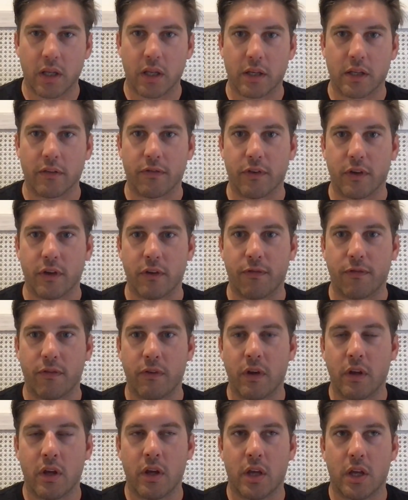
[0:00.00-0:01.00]
Like if
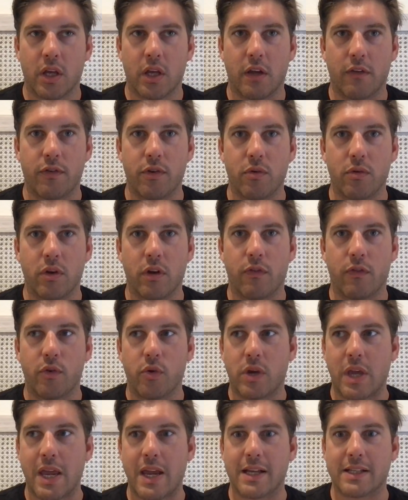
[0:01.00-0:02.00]
you
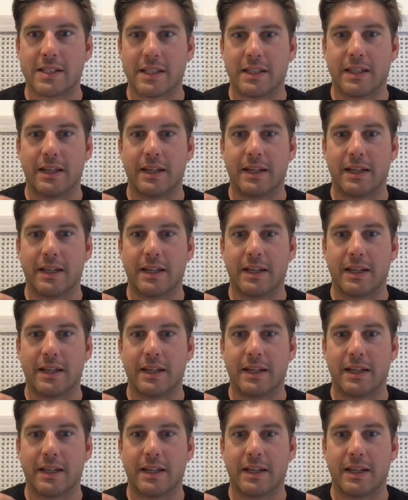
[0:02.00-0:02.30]
can't